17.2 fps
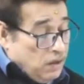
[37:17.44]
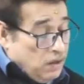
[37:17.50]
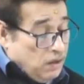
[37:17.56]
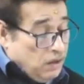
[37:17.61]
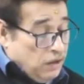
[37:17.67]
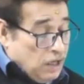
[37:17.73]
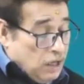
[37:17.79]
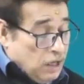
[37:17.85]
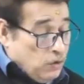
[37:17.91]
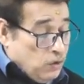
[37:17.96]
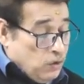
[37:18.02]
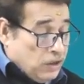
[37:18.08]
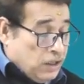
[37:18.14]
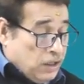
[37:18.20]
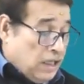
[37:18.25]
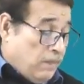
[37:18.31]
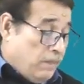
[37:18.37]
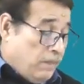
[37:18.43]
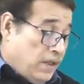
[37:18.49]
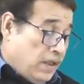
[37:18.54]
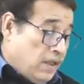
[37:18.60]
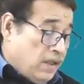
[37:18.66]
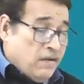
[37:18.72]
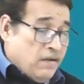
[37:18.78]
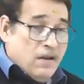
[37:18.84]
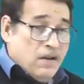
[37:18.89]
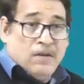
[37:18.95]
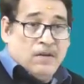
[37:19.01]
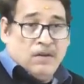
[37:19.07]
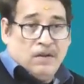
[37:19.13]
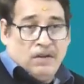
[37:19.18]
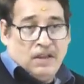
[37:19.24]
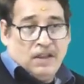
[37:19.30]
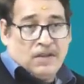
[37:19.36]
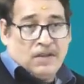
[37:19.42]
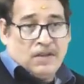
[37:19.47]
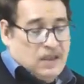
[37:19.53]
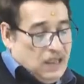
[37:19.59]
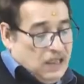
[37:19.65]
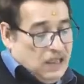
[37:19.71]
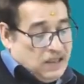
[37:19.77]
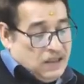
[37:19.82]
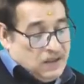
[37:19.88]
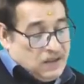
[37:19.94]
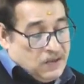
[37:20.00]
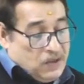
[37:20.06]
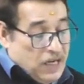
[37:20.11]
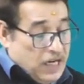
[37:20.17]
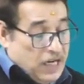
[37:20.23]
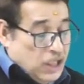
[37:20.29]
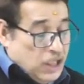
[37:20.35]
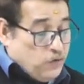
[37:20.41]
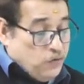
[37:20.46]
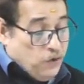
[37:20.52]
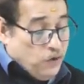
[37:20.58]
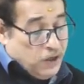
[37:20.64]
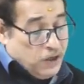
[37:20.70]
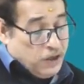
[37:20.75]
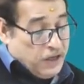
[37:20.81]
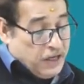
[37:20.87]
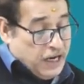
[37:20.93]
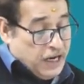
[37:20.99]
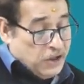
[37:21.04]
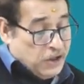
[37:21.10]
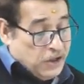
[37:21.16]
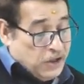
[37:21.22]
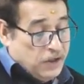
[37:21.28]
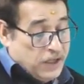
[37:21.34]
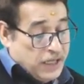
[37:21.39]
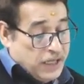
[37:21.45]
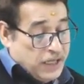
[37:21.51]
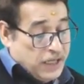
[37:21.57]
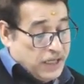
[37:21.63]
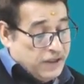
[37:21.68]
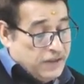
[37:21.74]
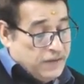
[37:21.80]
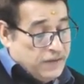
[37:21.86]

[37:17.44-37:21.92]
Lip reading: now you tell me this sales stands for cash or credit.